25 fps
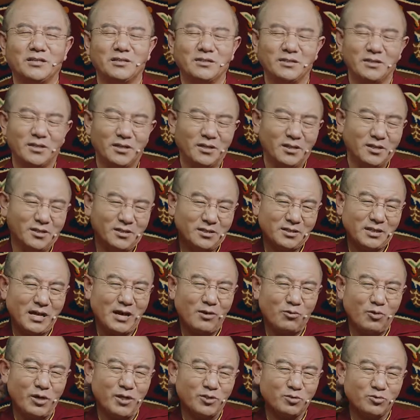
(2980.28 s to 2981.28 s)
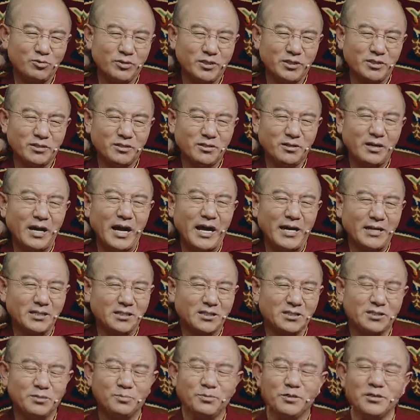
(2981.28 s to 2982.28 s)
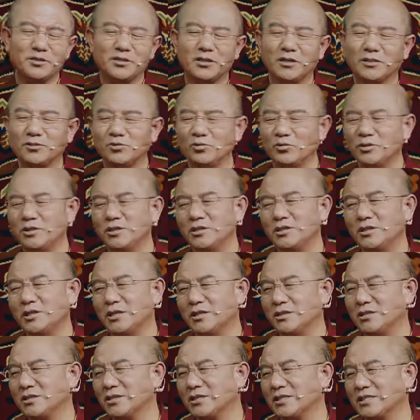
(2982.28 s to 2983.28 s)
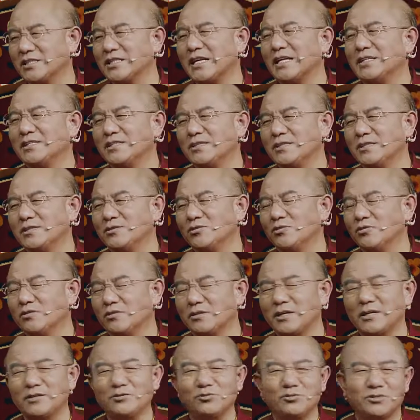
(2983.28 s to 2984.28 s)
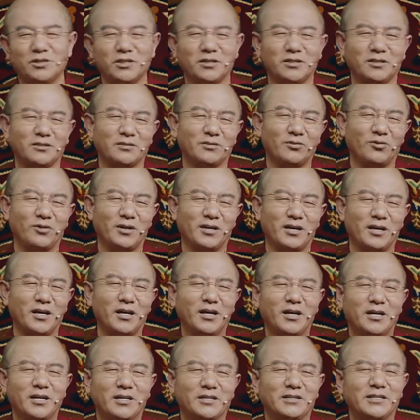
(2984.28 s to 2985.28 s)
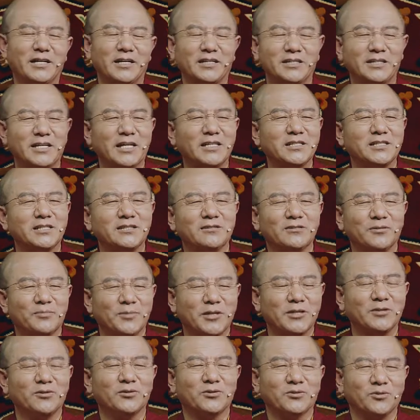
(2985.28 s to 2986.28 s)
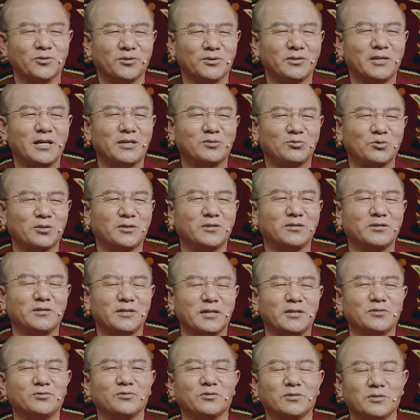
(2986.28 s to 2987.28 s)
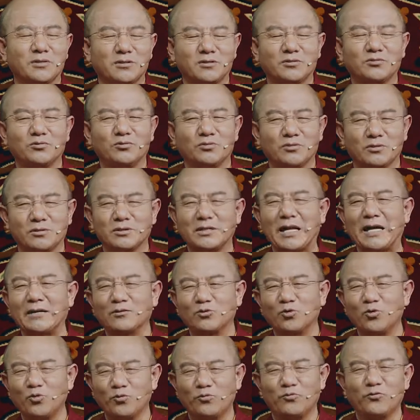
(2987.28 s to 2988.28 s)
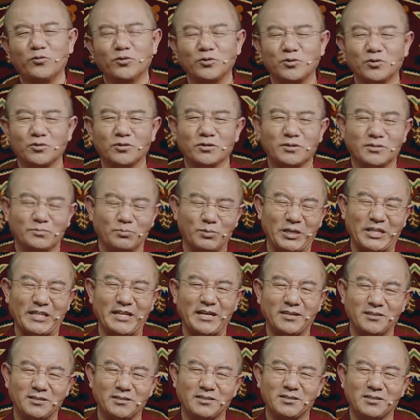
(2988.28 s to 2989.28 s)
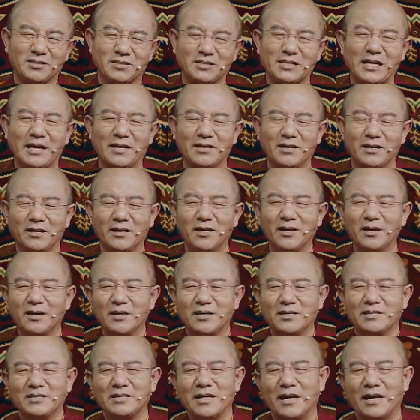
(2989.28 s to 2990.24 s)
Anyhow, this particular monk in the story, he chose the trade of killing sheep and sell lamb,